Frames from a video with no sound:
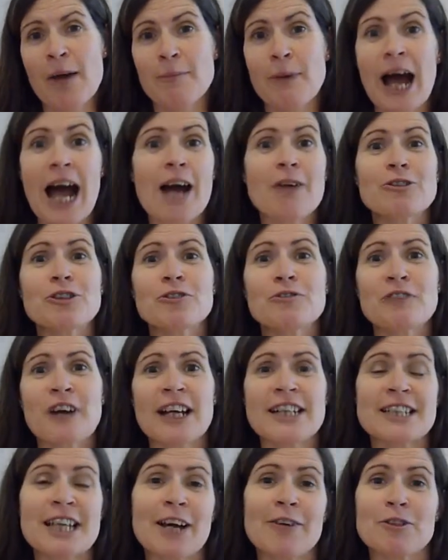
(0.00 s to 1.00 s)
but how do you
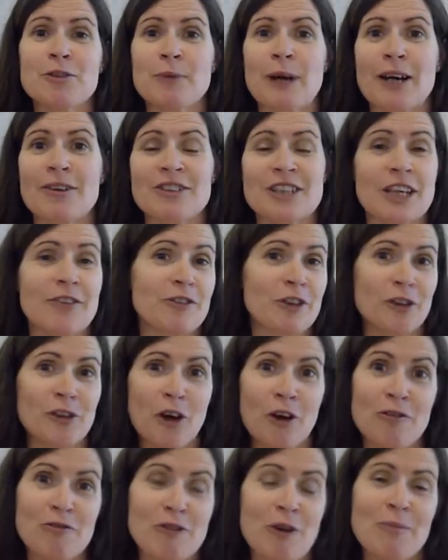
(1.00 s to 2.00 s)
find out about it if you're
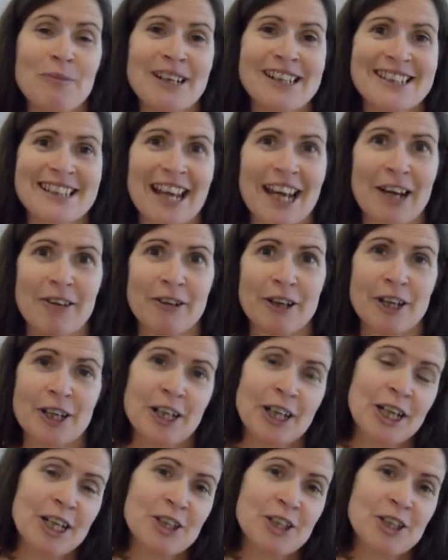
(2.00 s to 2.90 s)
not from this area?